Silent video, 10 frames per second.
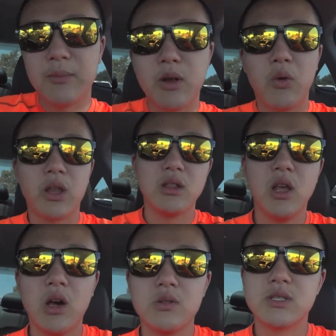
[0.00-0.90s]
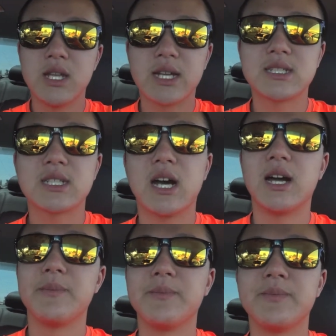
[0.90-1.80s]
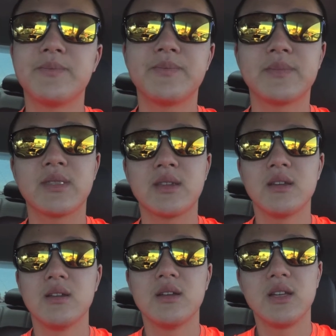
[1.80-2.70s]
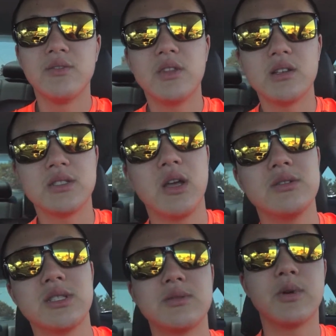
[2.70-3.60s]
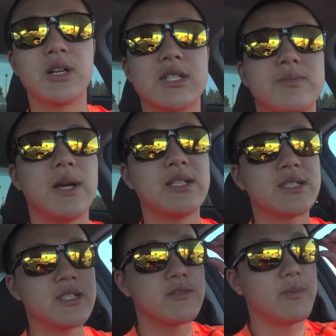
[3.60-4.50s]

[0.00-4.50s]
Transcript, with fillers: I'm going to Lowe's next time even though Lowe's is more expensive,